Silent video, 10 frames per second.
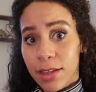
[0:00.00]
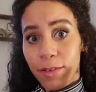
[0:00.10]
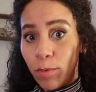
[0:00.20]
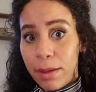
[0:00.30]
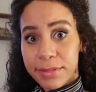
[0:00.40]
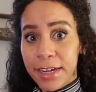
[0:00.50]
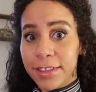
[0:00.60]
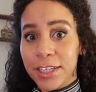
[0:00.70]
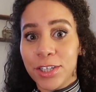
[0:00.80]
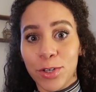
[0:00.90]
even wipe
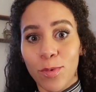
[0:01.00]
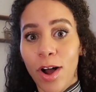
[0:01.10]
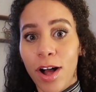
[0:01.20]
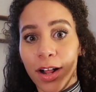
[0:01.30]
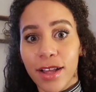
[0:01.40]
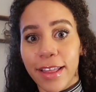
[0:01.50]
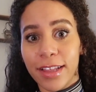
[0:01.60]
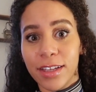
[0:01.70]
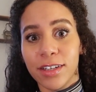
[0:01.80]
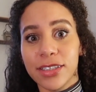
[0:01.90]
down the little wall and the
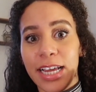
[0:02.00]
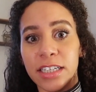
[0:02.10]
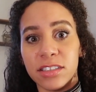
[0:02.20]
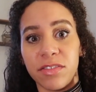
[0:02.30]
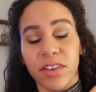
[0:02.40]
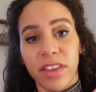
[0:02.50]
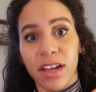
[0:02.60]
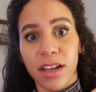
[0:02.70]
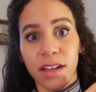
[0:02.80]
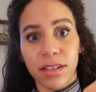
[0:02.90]
little ledge for
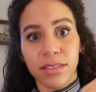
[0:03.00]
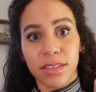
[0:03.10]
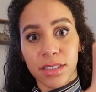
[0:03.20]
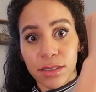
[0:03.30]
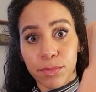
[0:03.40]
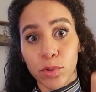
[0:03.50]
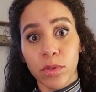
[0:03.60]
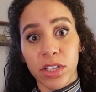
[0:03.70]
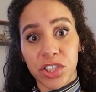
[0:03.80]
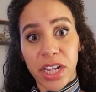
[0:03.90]
to pull
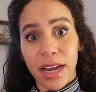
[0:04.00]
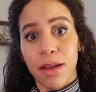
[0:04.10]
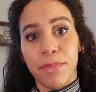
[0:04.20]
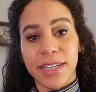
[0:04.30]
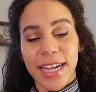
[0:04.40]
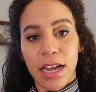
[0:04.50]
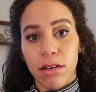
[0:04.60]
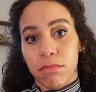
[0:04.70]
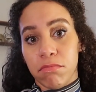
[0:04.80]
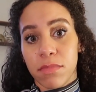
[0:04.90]
the shade up and down.